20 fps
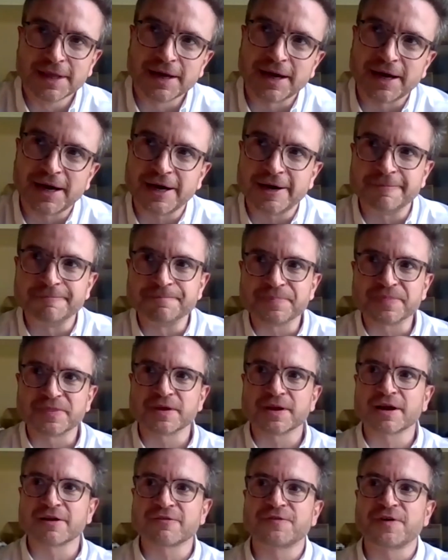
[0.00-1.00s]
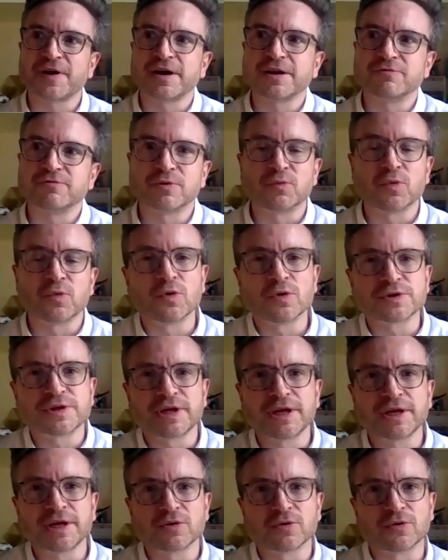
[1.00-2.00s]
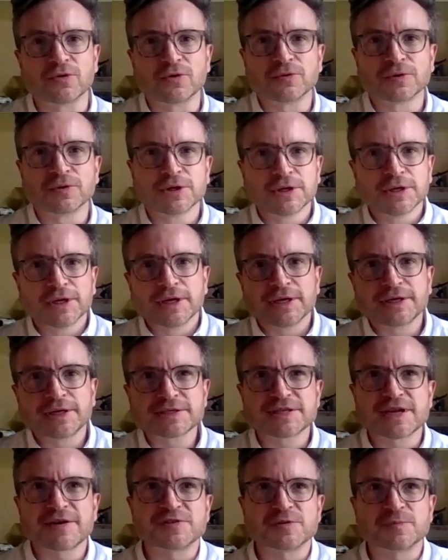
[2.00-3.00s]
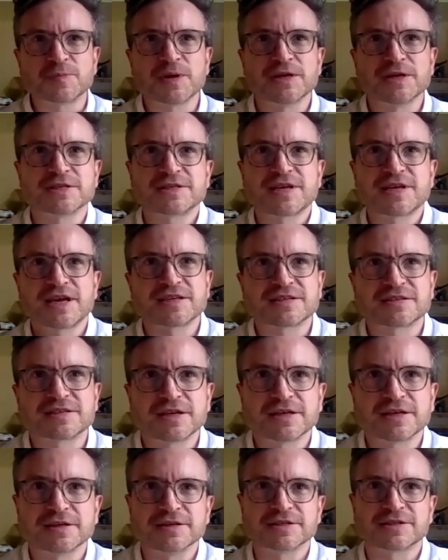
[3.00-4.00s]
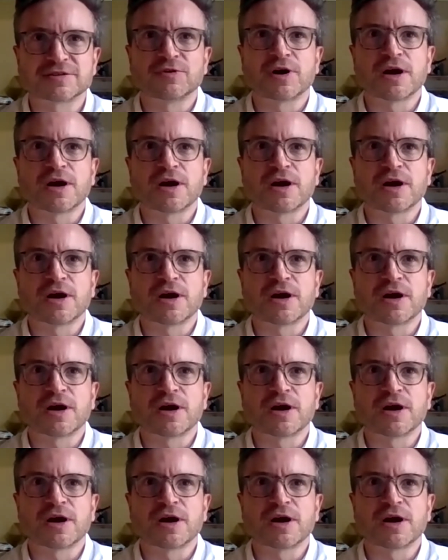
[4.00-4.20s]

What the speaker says: that I find rewarding, or it doesn't have to be as testing as,